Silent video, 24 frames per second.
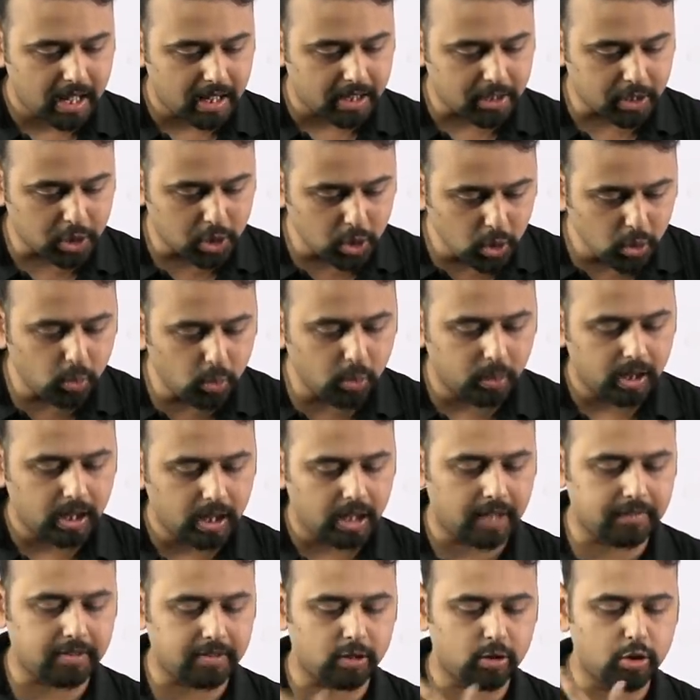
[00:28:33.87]
you
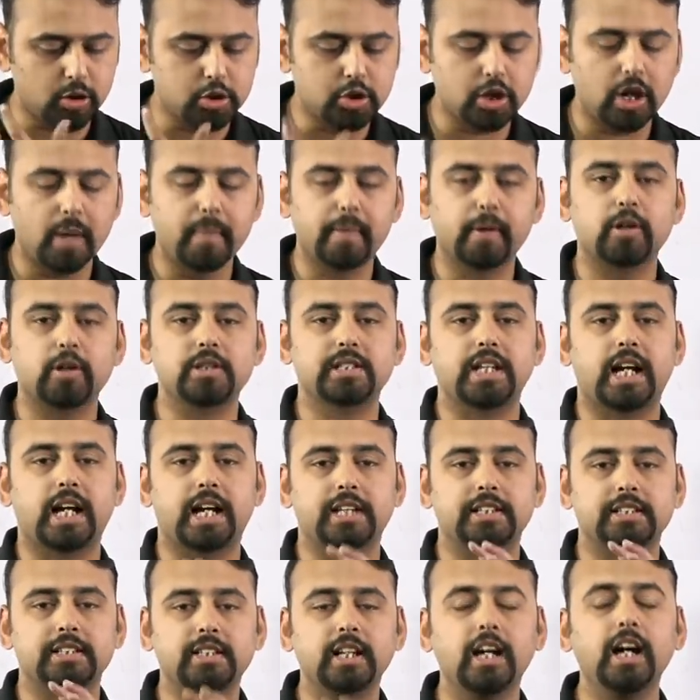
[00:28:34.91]
have done a good job because that
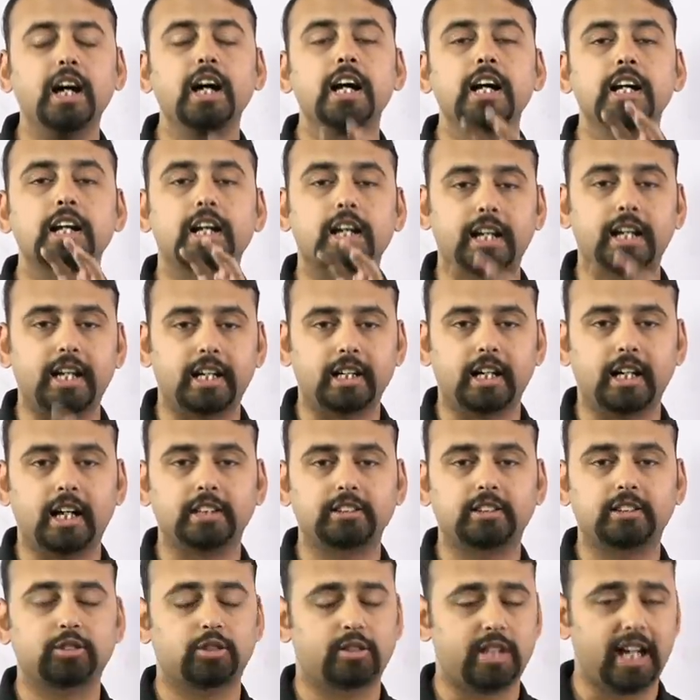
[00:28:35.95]
is the correct
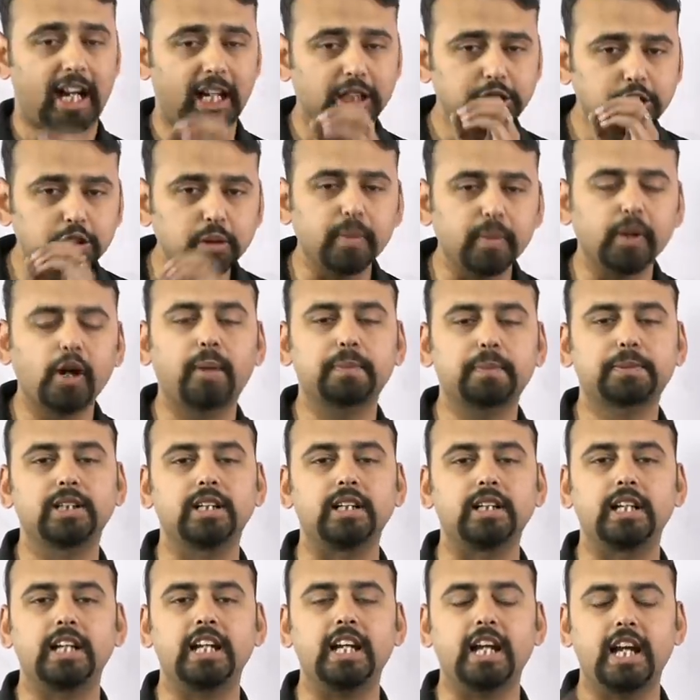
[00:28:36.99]
answer. So it has to be option
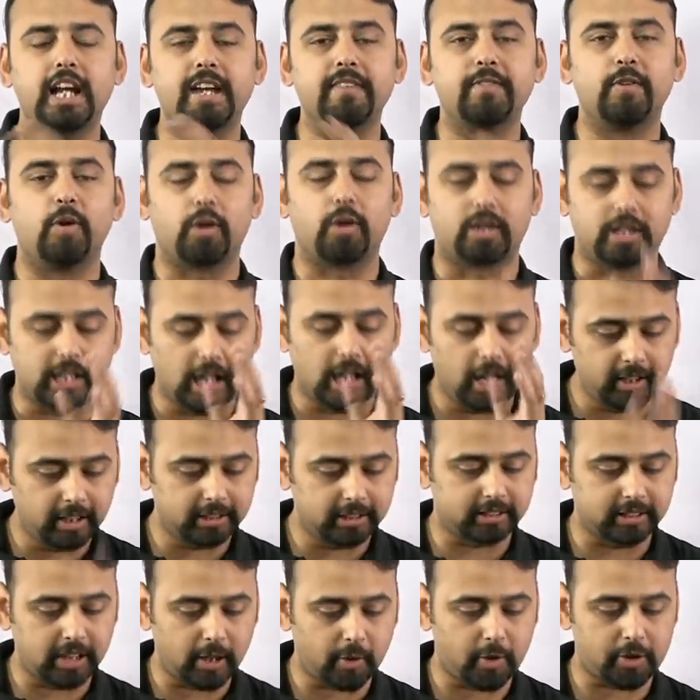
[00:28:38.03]
D, evoke. Now
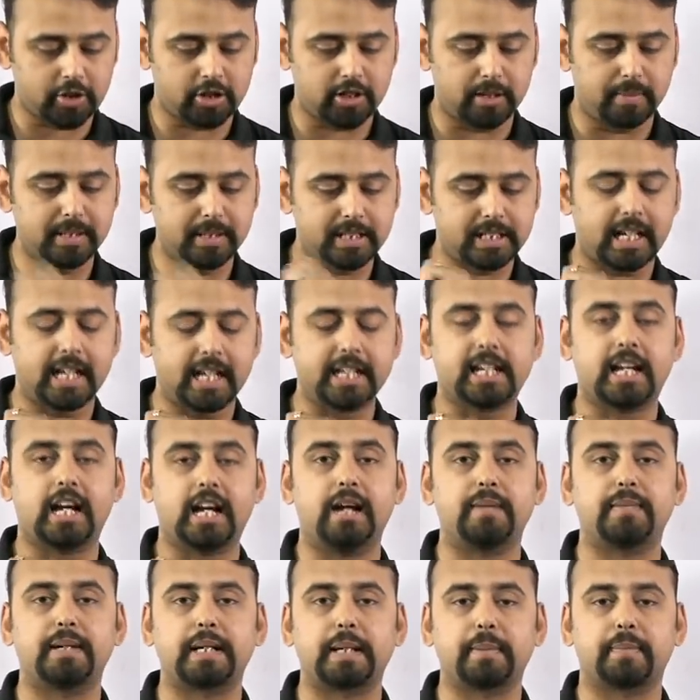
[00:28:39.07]
let's see question number 10 kya hai
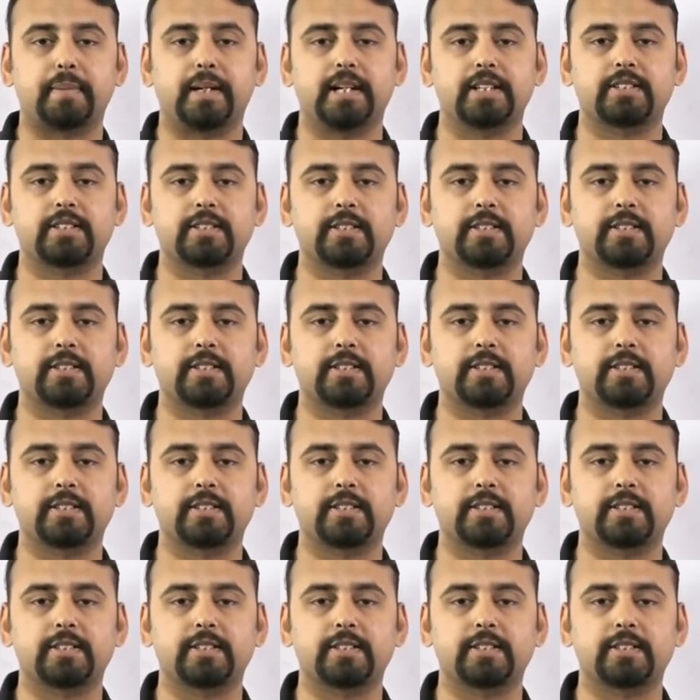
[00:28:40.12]
hamare paas.